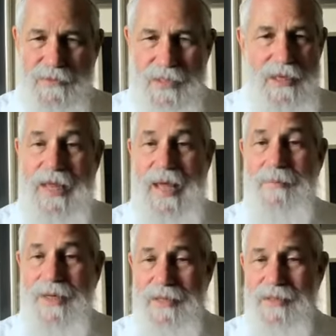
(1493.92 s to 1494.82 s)

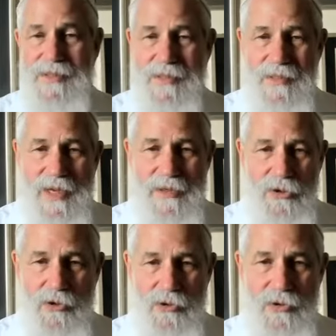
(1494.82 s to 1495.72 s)
calamities that
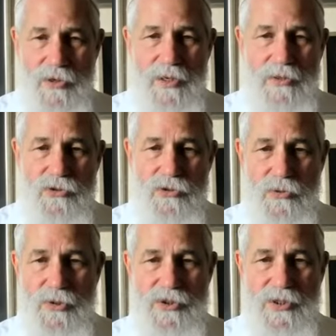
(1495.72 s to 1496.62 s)
occurred in
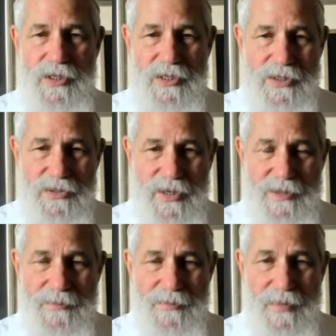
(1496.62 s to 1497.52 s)
Jewish
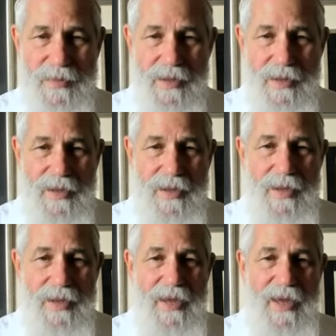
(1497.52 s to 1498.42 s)
history.
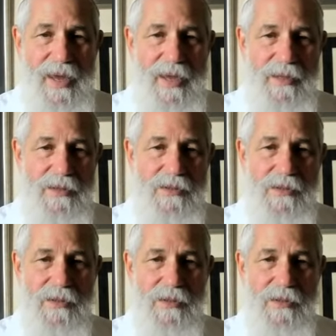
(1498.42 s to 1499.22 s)
And